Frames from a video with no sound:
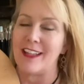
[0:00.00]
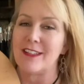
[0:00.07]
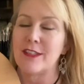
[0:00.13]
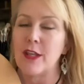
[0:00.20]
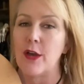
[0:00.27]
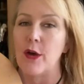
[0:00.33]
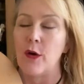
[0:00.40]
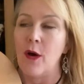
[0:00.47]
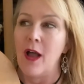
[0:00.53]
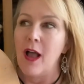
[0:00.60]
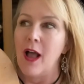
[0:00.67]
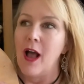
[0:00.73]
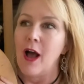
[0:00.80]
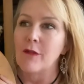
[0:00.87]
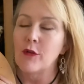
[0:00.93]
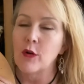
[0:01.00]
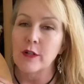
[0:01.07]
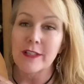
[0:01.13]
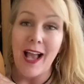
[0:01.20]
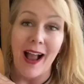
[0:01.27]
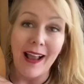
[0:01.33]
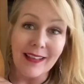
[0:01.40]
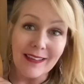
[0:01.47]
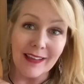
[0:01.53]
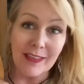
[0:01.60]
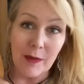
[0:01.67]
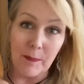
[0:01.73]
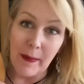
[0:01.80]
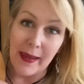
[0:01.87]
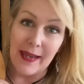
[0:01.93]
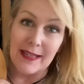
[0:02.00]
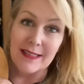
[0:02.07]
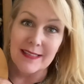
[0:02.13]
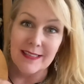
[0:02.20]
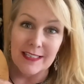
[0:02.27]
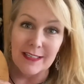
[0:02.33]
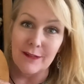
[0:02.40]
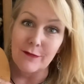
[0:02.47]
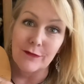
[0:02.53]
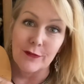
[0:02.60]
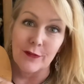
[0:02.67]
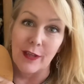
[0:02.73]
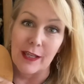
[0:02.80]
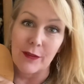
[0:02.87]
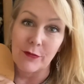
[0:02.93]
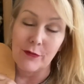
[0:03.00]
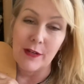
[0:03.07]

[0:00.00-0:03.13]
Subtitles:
So, of course, I let the paint sit for like 3